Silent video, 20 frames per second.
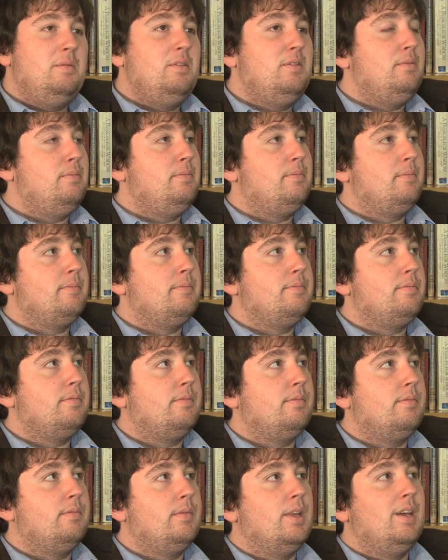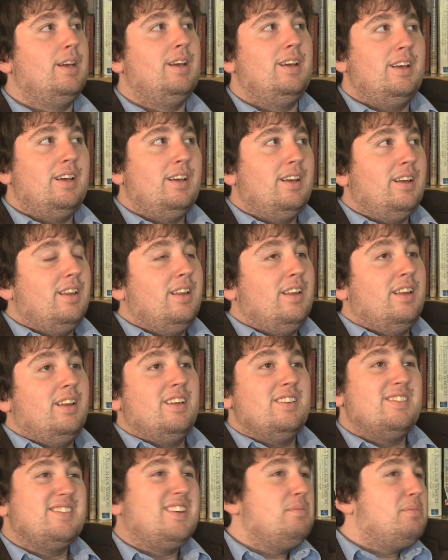mean,
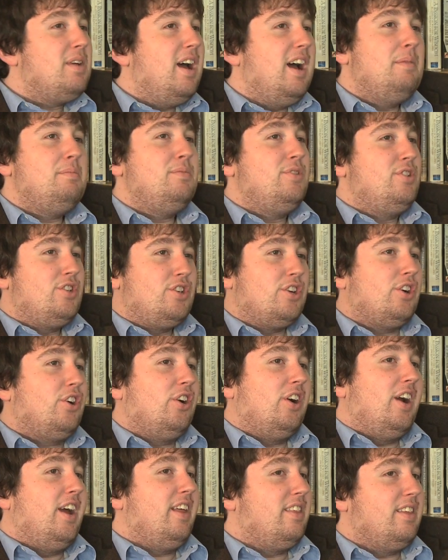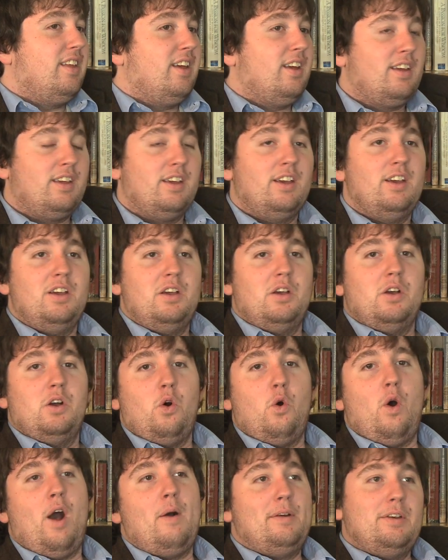sometimes, sure, I think,
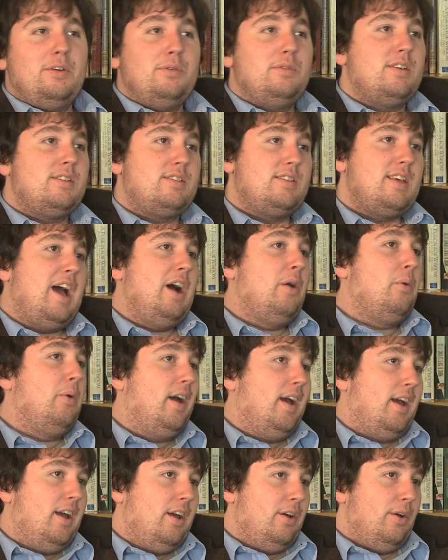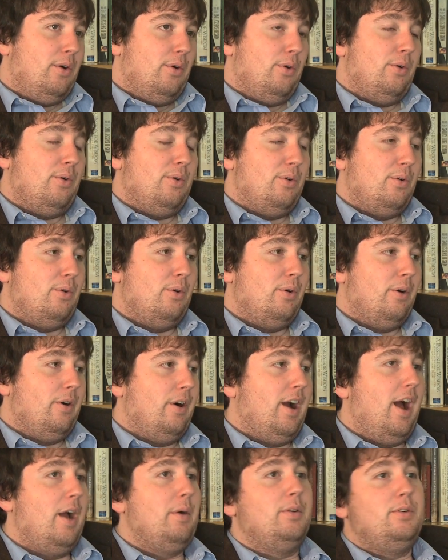oh, I would do this that way, or,
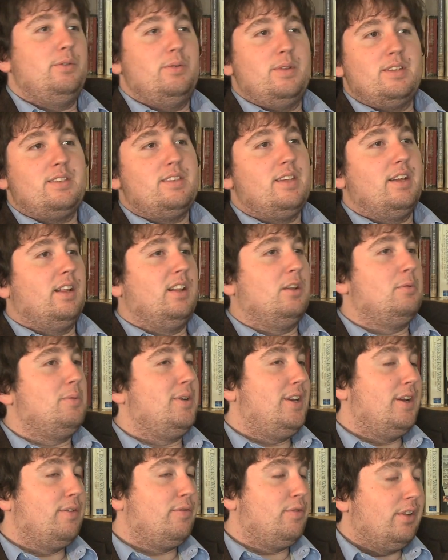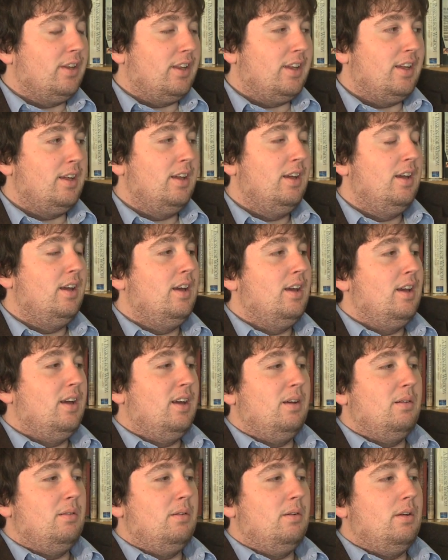or I would do this thing a little bit differently.
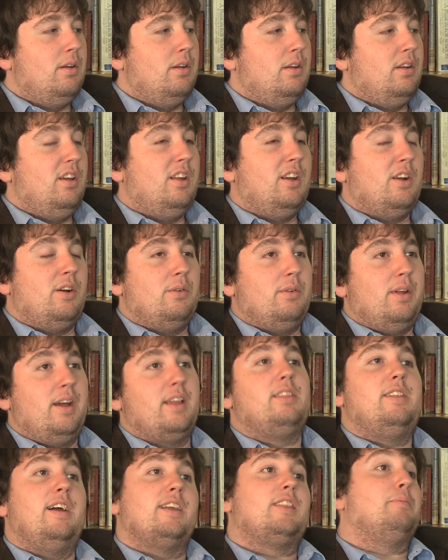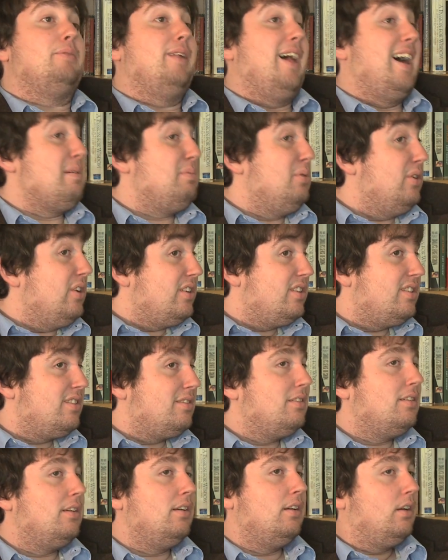You know, like like the
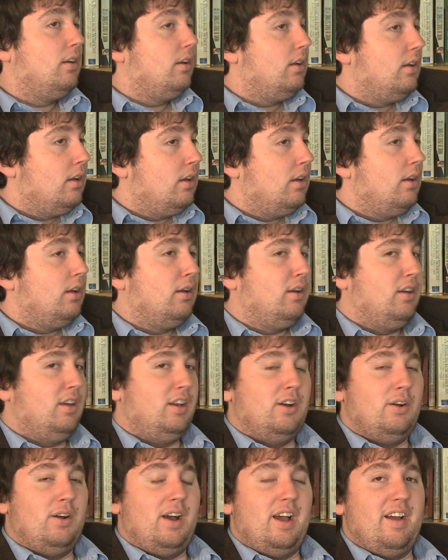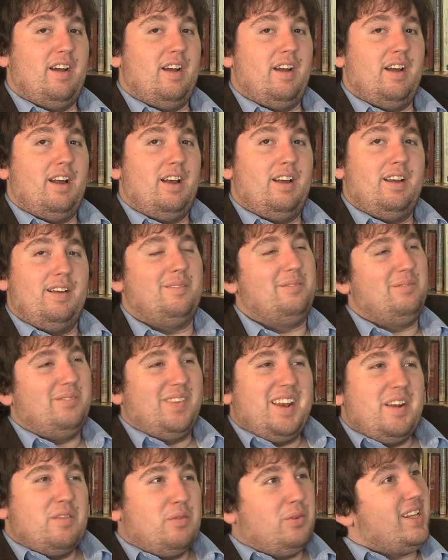platypus. You know, I
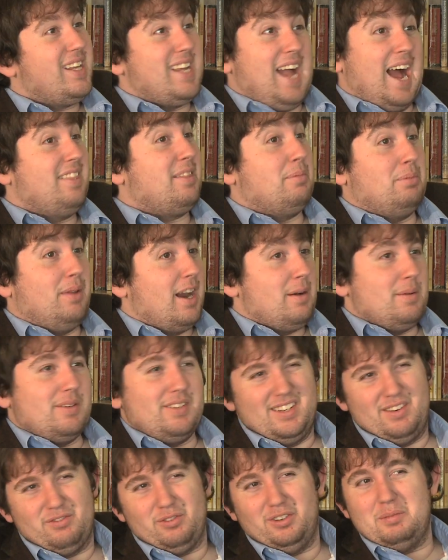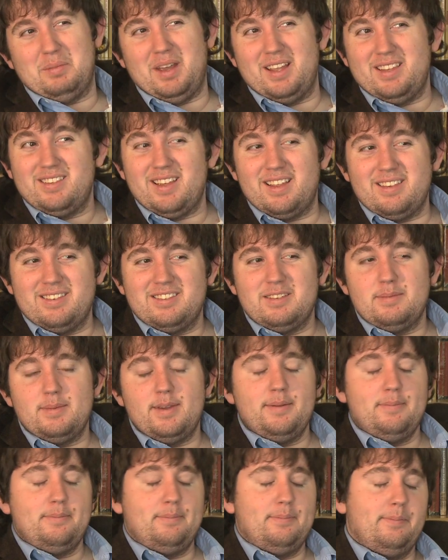I never really got the platypus. It never really made sense to
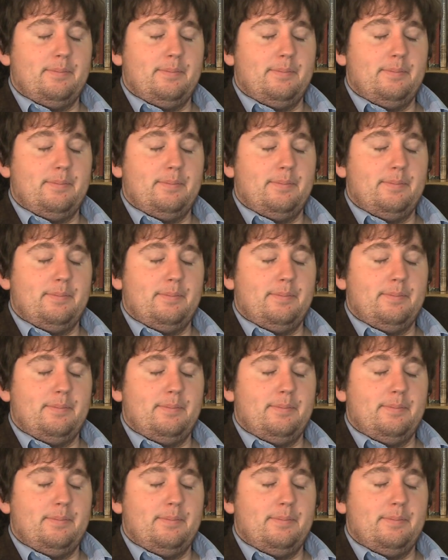me.